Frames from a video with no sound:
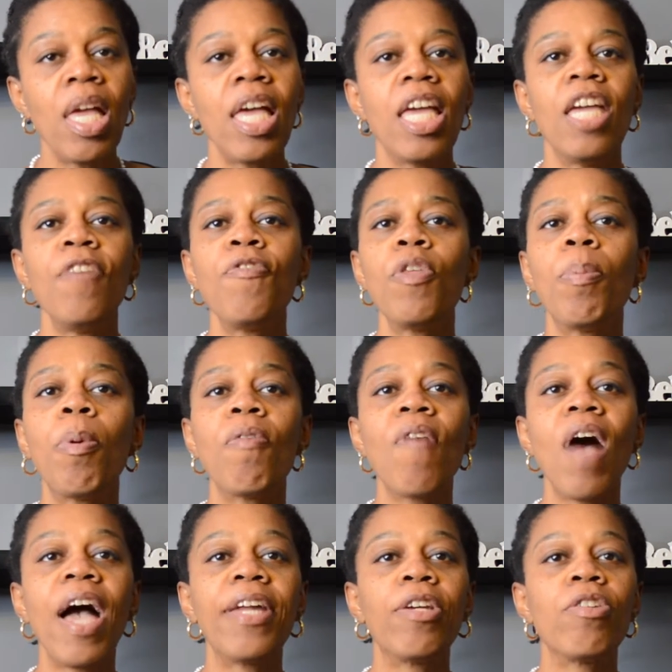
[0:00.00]
If the
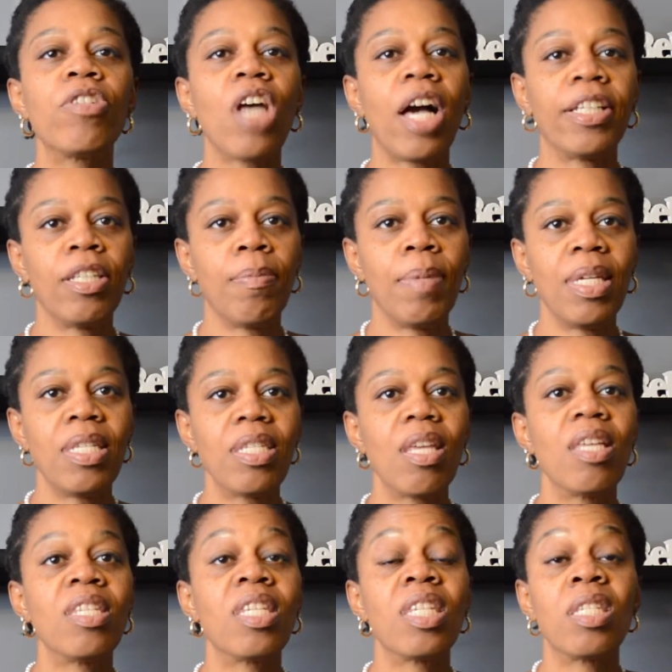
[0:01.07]
provider documents
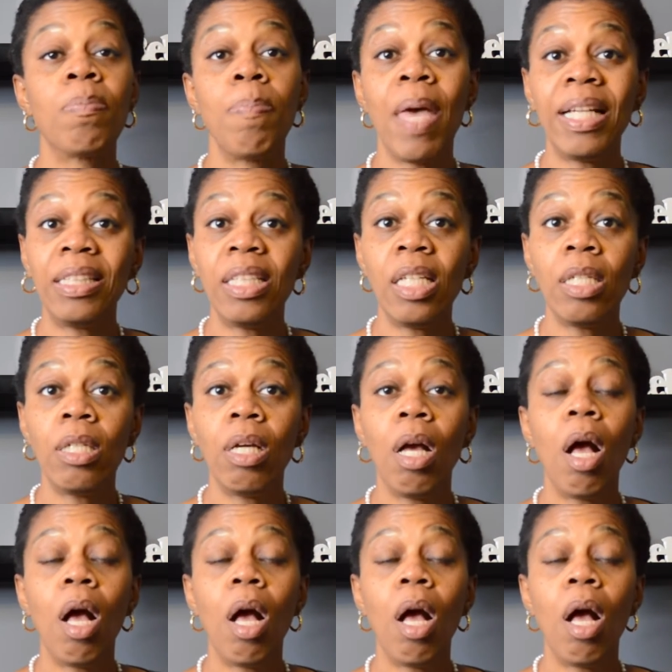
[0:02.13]
suspected,